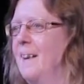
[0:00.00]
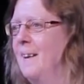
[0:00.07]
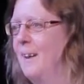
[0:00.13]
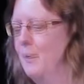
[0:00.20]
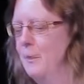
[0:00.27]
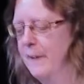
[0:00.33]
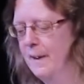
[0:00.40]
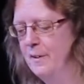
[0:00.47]

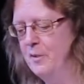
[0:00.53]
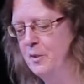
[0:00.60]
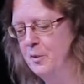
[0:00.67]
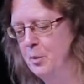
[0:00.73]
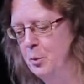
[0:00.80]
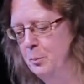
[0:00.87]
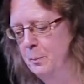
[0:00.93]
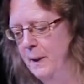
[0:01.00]
allowing us
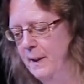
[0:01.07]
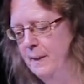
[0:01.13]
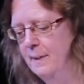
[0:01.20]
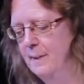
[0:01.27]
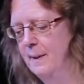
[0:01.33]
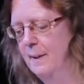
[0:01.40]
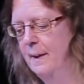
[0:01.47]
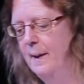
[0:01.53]
to meet
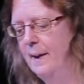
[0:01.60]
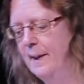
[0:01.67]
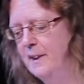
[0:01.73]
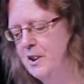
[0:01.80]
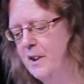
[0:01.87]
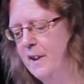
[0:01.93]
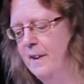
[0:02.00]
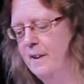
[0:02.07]

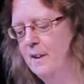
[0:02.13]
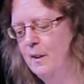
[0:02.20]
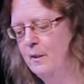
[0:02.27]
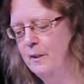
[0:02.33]
and share